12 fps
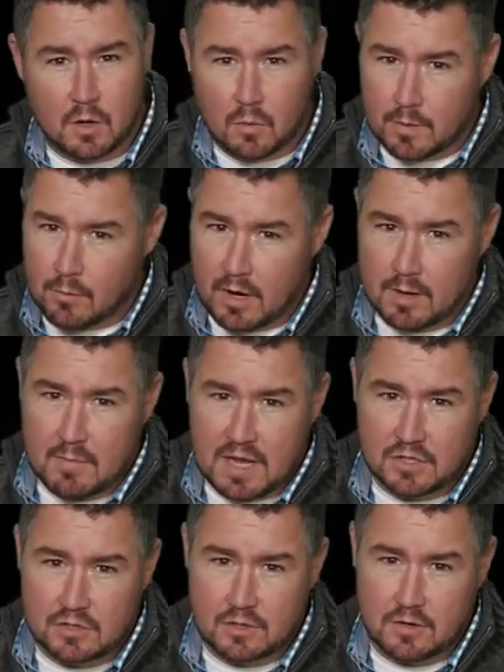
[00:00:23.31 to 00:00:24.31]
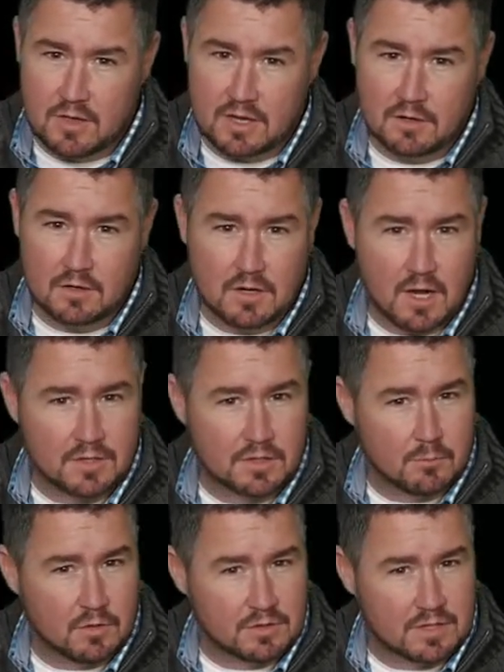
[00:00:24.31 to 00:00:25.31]
We want to make sure that your
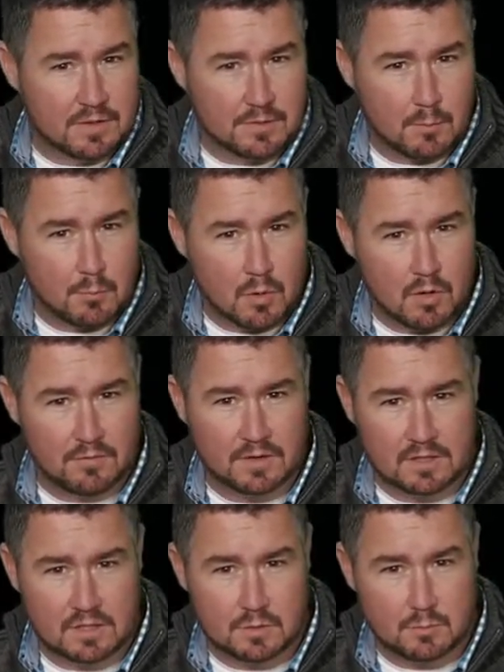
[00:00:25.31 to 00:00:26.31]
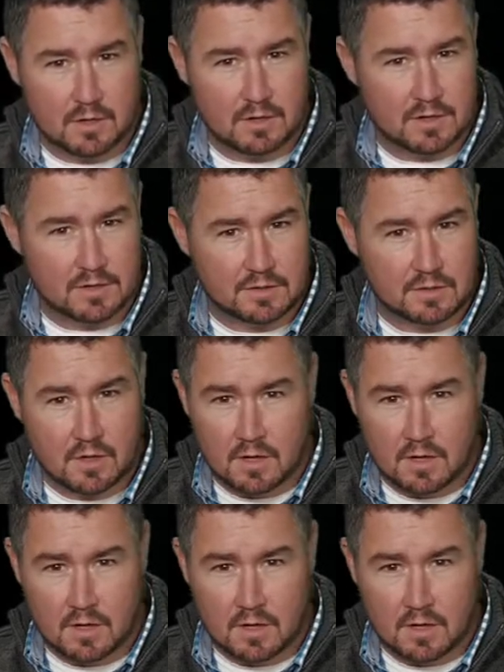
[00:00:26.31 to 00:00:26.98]
customers get the perfect experience,